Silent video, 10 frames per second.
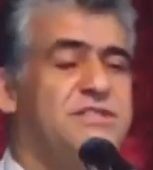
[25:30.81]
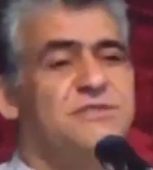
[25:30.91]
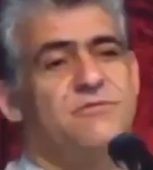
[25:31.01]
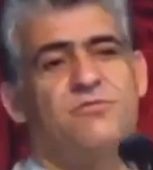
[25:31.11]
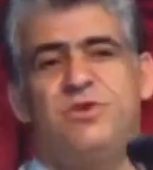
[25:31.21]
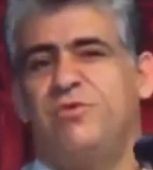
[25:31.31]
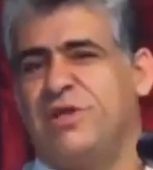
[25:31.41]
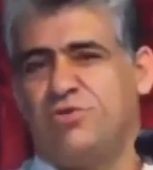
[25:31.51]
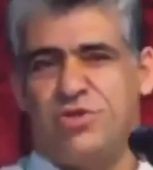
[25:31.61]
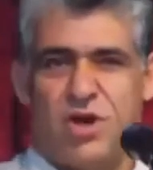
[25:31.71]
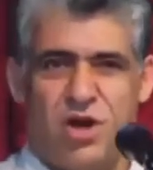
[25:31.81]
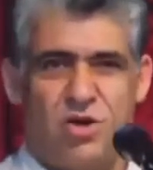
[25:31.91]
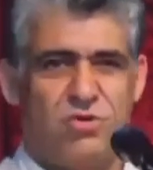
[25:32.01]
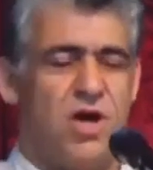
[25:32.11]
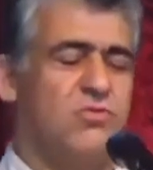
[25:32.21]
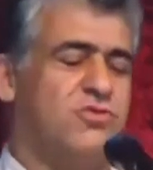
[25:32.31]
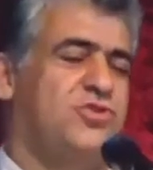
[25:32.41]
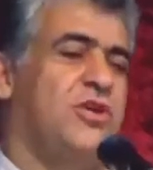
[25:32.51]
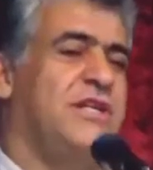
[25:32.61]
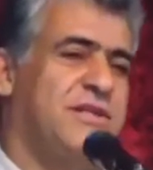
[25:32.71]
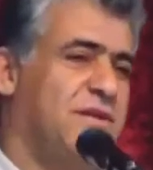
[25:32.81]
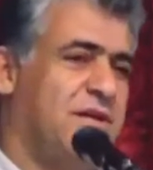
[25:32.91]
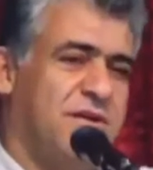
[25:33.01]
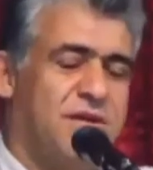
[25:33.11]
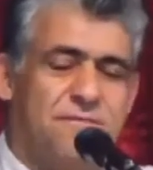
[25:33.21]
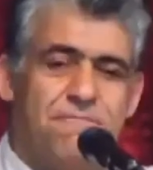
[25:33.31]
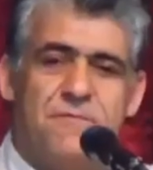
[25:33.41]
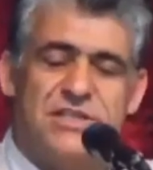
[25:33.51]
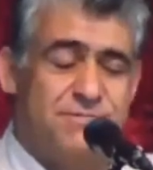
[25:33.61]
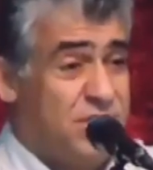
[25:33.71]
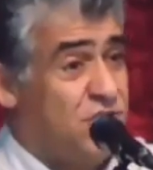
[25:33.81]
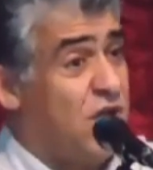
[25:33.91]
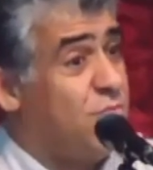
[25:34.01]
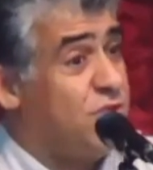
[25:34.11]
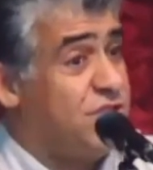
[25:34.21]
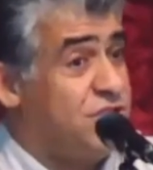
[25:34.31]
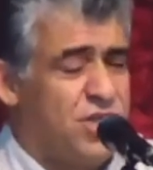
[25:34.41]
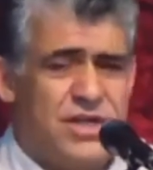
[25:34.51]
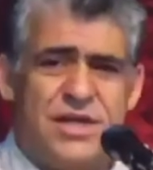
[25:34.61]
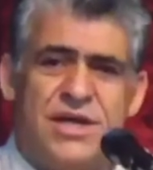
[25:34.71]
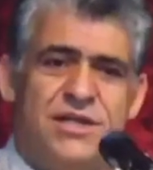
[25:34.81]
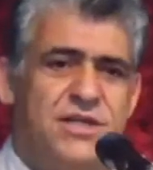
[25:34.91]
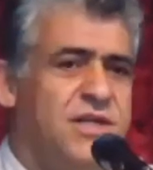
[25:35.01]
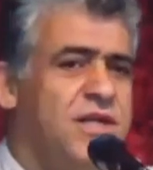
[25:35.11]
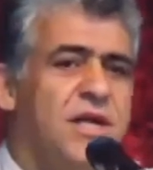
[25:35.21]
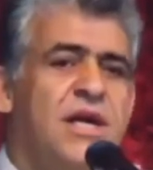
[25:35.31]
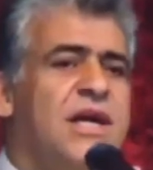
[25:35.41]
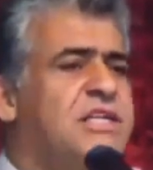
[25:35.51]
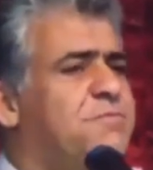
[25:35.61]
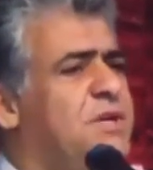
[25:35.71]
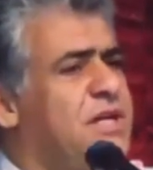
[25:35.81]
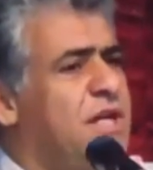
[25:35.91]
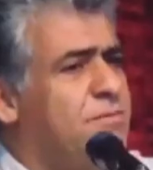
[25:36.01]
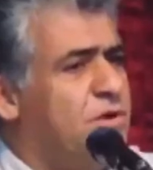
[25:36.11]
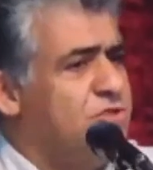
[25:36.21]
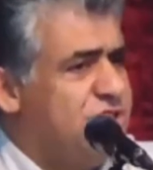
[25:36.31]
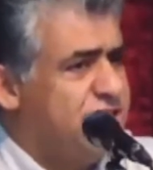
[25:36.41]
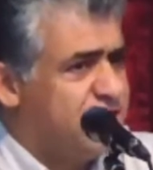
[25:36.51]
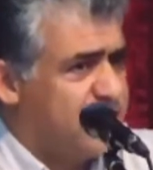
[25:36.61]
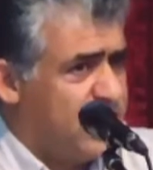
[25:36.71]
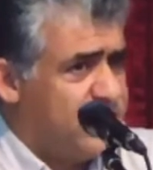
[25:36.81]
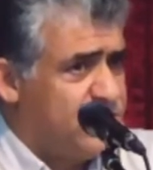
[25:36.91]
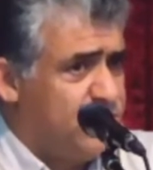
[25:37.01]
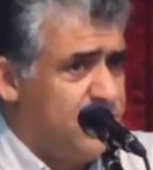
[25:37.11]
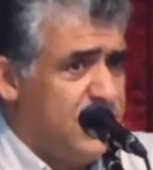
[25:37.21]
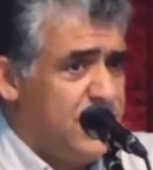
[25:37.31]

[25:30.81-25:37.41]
We went to the outside and, and, and spent time with each other. And he explained about Jesus Christ to me.